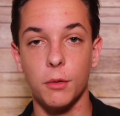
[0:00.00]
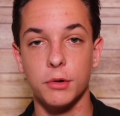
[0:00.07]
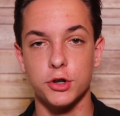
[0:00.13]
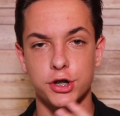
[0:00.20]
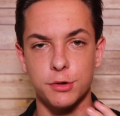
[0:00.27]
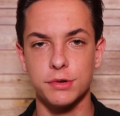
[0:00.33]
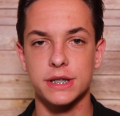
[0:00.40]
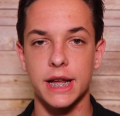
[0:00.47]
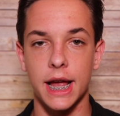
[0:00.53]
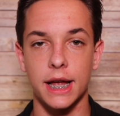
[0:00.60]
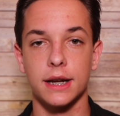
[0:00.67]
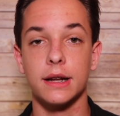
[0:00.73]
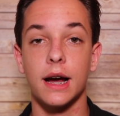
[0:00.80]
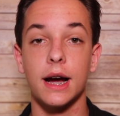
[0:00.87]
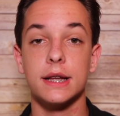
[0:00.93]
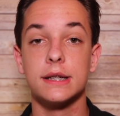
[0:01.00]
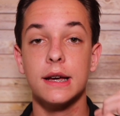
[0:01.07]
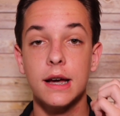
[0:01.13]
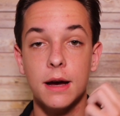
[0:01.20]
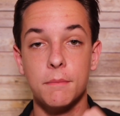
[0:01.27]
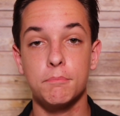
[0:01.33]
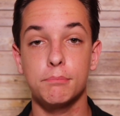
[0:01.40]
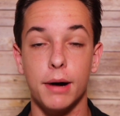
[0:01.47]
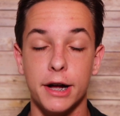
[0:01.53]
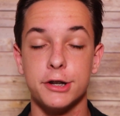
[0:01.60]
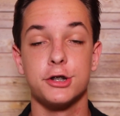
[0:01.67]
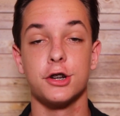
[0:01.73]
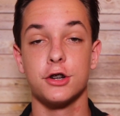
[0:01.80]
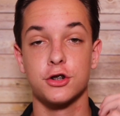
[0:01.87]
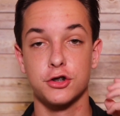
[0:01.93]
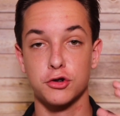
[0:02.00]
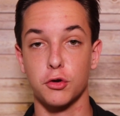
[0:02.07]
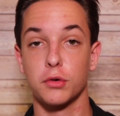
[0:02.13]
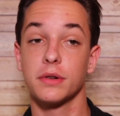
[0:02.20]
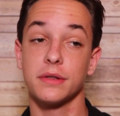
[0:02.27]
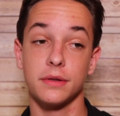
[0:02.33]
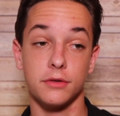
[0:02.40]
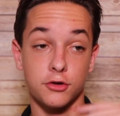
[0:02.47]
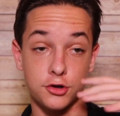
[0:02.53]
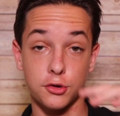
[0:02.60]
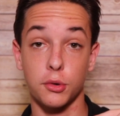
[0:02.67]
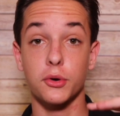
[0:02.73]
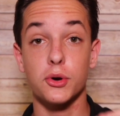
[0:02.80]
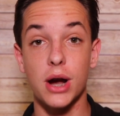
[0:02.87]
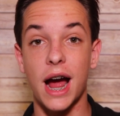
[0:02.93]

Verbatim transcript: but she was canonized much shorter